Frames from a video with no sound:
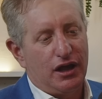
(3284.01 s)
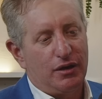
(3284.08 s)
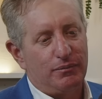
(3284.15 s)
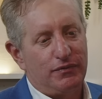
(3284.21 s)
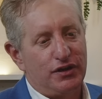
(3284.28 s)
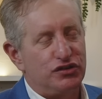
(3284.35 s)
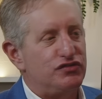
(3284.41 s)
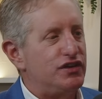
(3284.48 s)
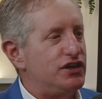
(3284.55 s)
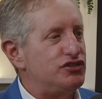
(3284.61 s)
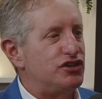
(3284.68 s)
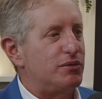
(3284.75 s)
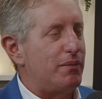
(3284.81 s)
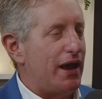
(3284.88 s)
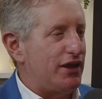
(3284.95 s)
There's
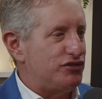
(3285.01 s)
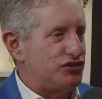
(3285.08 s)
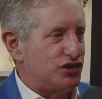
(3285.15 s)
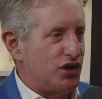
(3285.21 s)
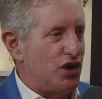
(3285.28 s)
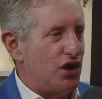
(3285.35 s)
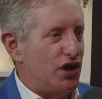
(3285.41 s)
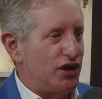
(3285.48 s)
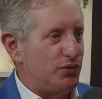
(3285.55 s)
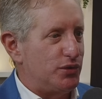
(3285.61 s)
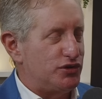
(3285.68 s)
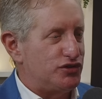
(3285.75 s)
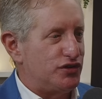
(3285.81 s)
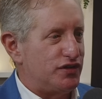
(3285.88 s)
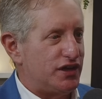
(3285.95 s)
Visa and MasterCard,
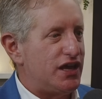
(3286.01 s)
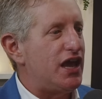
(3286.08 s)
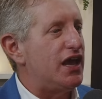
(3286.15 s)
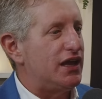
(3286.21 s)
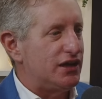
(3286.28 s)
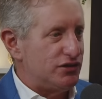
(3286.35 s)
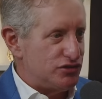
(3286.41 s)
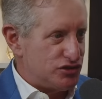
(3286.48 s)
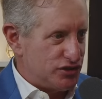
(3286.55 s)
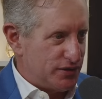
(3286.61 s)
which are the kings.